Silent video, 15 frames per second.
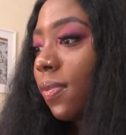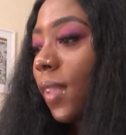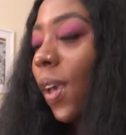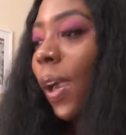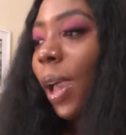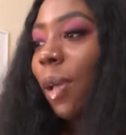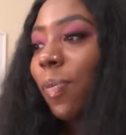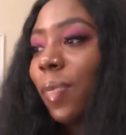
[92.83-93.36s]

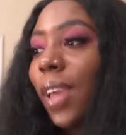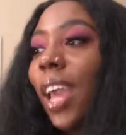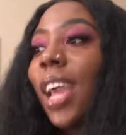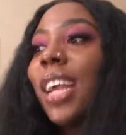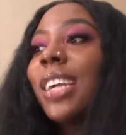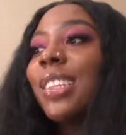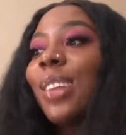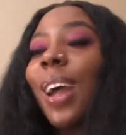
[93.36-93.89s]
Okay,
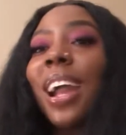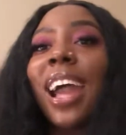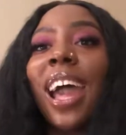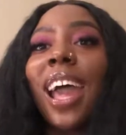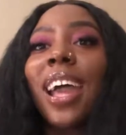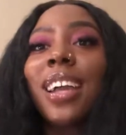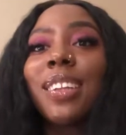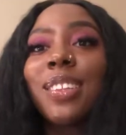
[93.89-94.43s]
so I
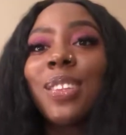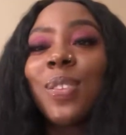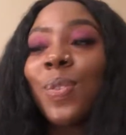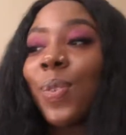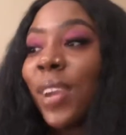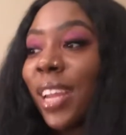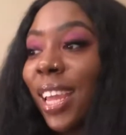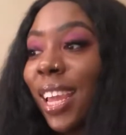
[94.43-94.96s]
got a
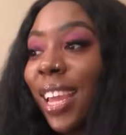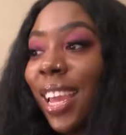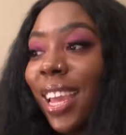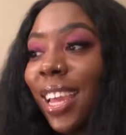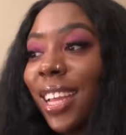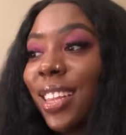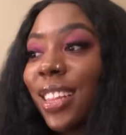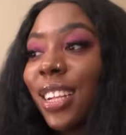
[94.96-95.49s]

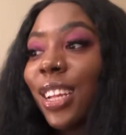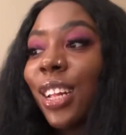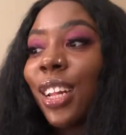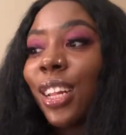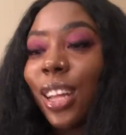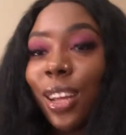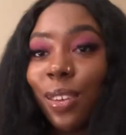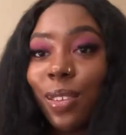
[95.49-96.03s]
20-inch
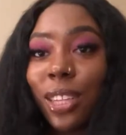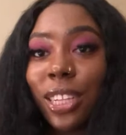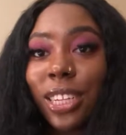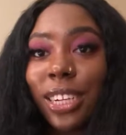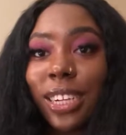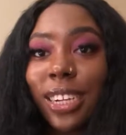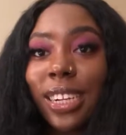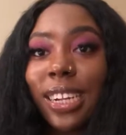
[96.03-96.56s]

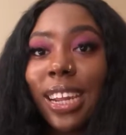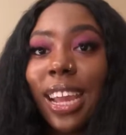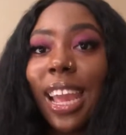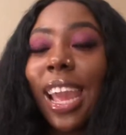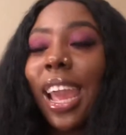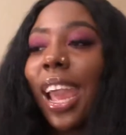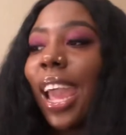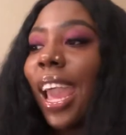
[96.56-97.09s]
closure,
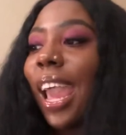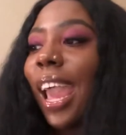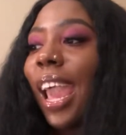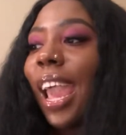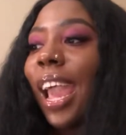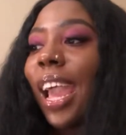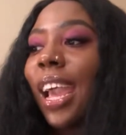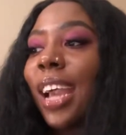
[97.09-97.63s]

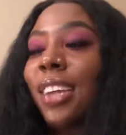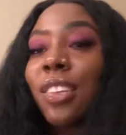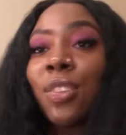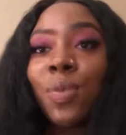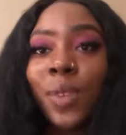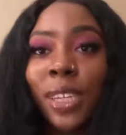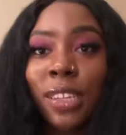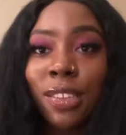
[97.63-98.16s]
a
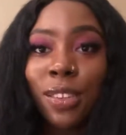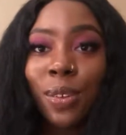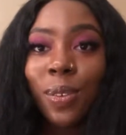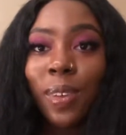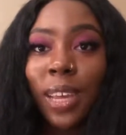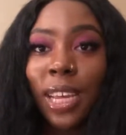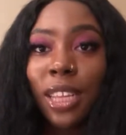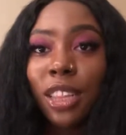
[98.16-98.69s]

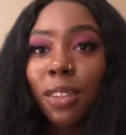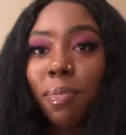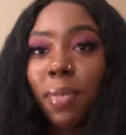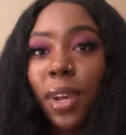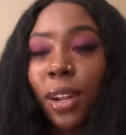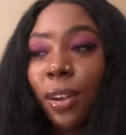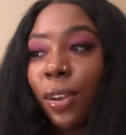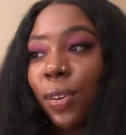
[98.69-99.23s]
22-inch
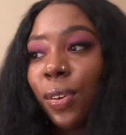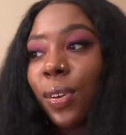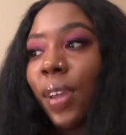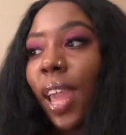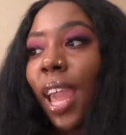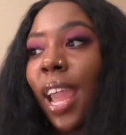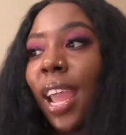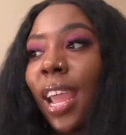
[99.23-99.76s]
bundle,
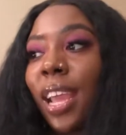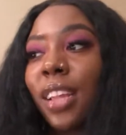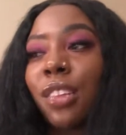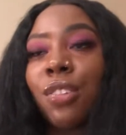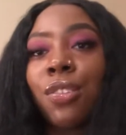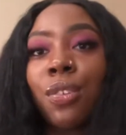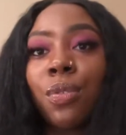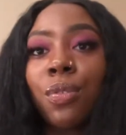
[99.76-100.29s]
and
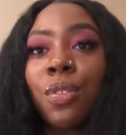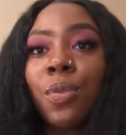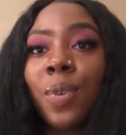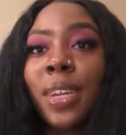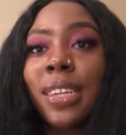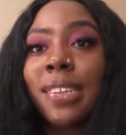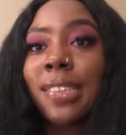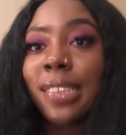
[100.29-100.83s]
two
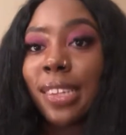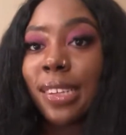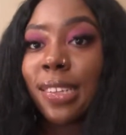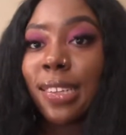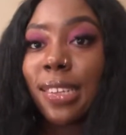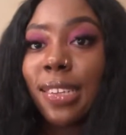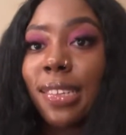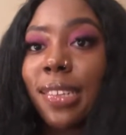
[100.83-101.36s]

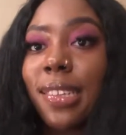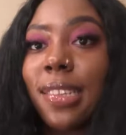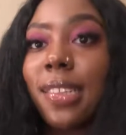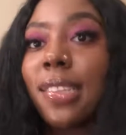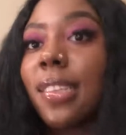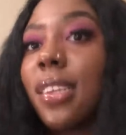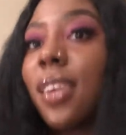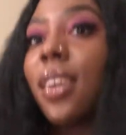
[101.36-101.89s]
26s